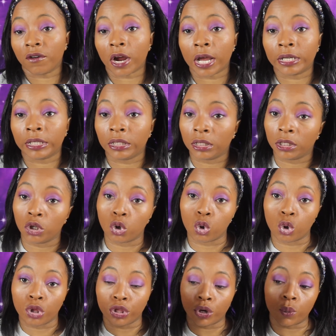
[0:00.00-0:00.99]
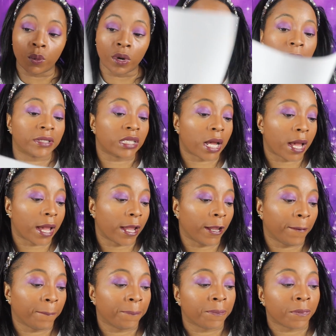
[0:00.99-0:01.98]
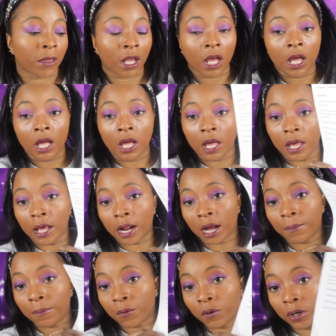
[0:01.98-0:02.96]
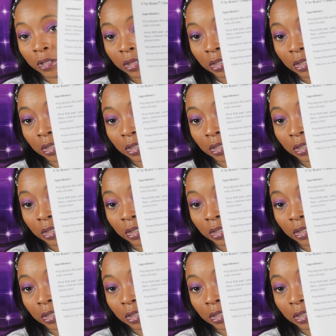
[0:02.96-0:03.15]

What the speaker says: I did look on their website and I printed